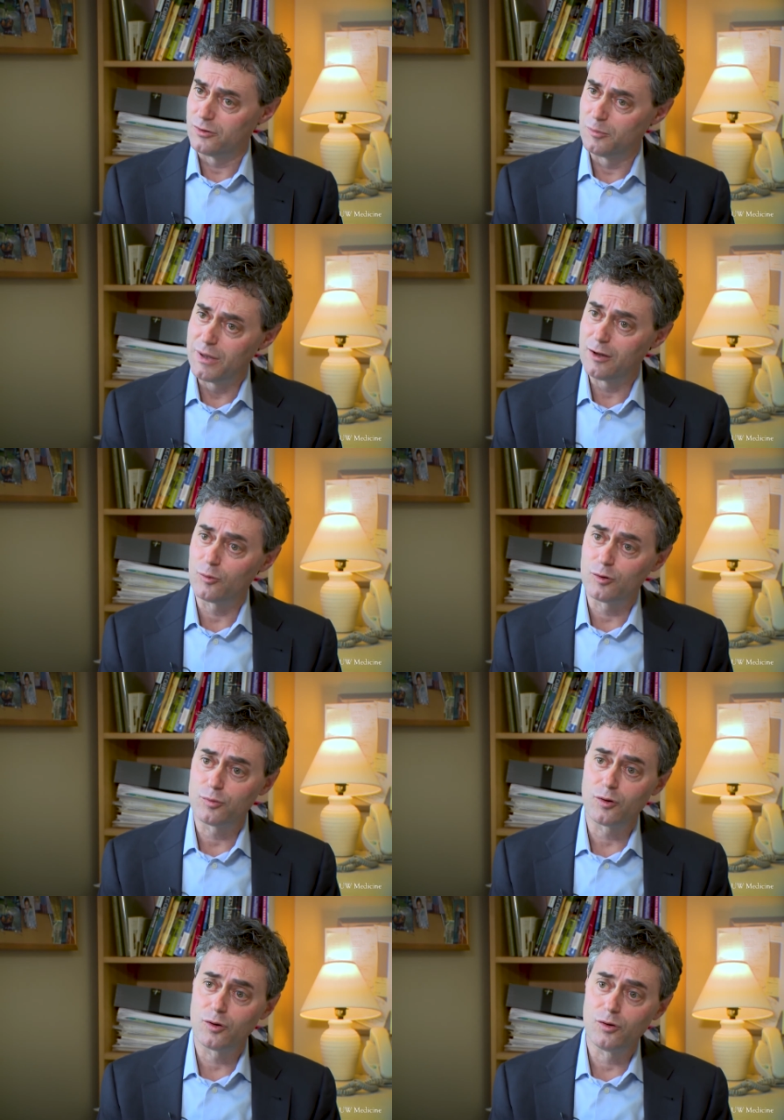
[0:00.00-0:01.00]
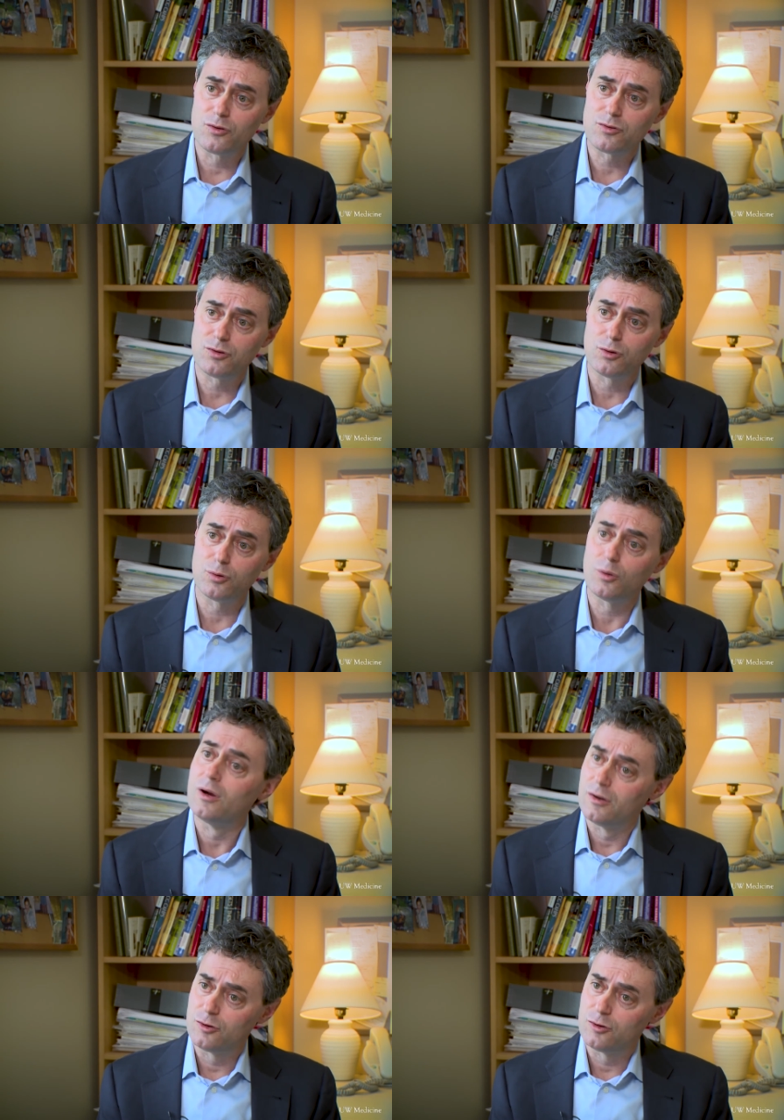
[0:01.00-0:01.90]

to make referrals to